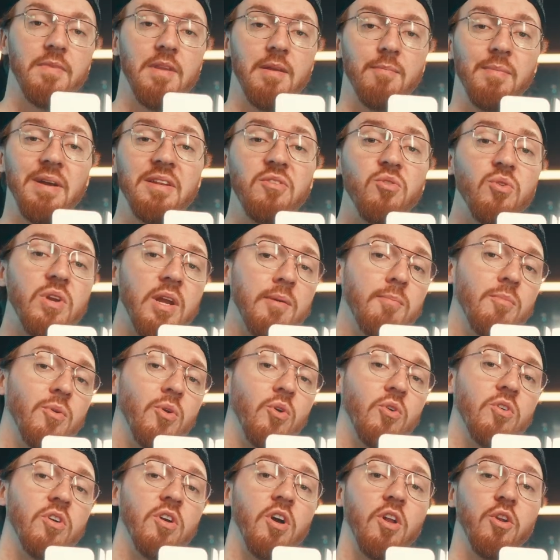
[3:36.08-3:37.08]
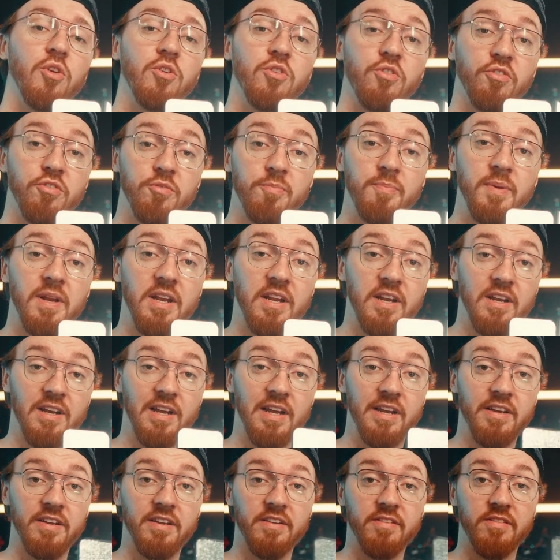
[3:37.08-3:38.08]
But you can block a lot of spilling
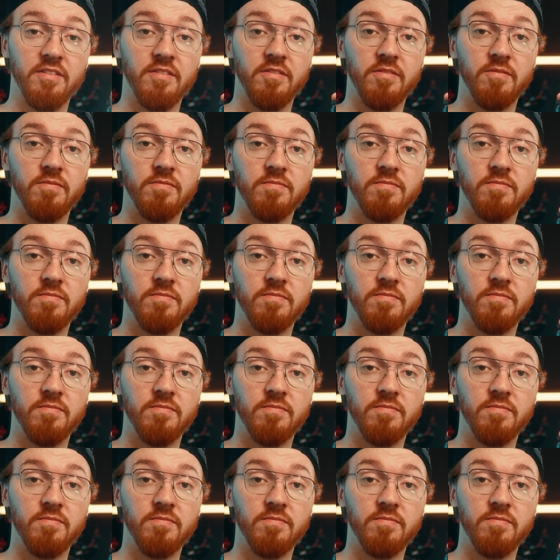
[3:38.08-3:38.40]
like this.